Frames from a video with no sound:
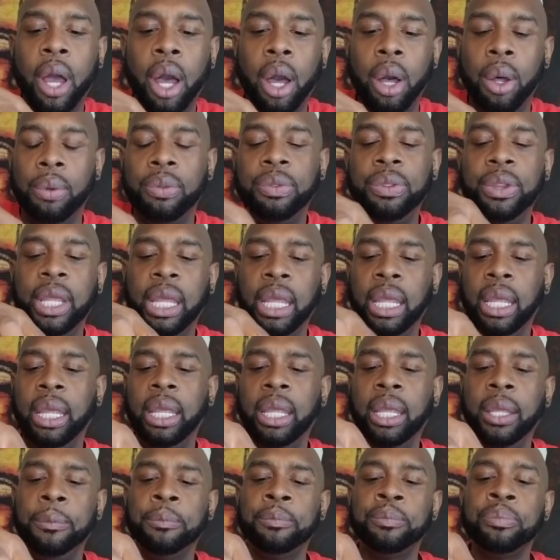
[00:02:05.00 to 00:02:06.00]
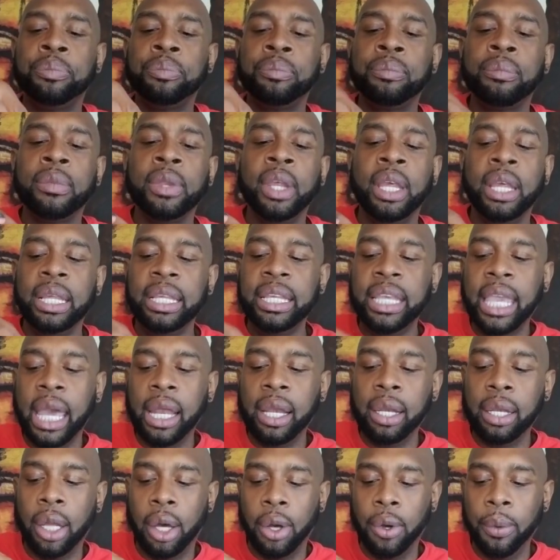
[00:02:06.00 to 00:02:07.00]
on the
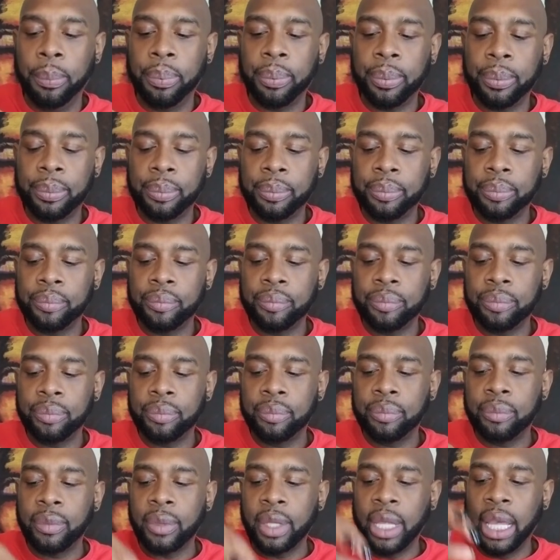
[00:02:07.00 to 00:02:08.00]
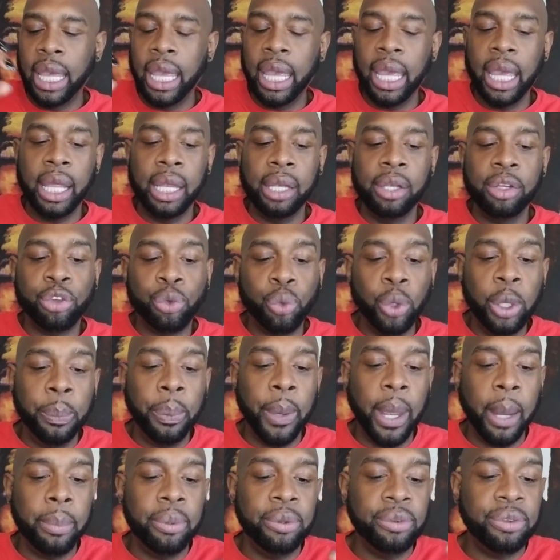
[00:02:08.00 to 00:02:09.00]
cantaloupe and the sweet
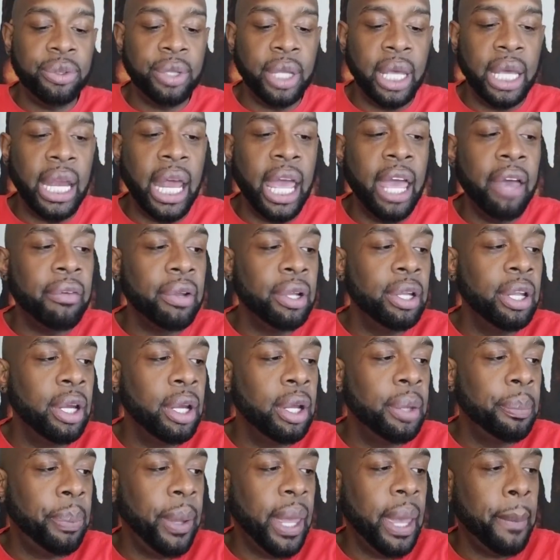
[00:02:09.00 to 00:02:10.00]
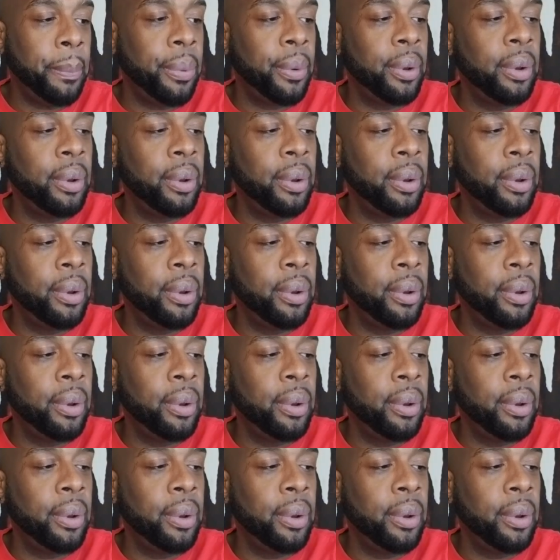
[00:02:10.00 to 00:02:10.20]
peppers, and I have a little pepper.